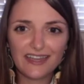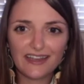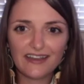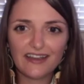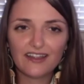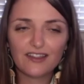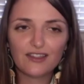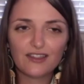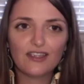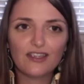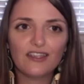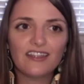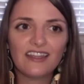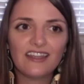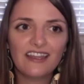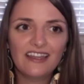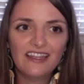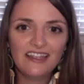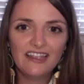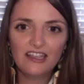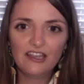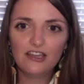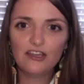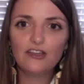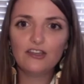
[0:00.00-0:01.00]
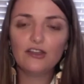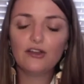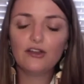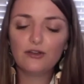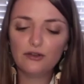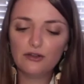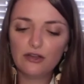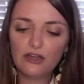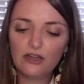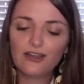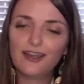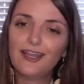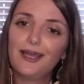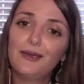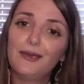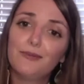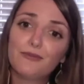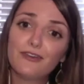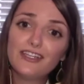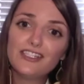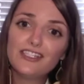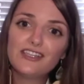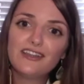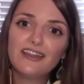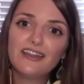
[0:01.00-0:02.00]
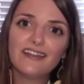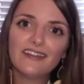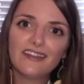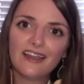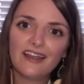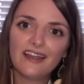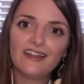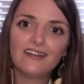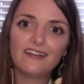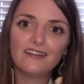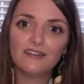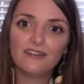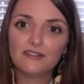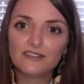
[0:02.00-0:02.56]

And I think, you know, a collaboration like that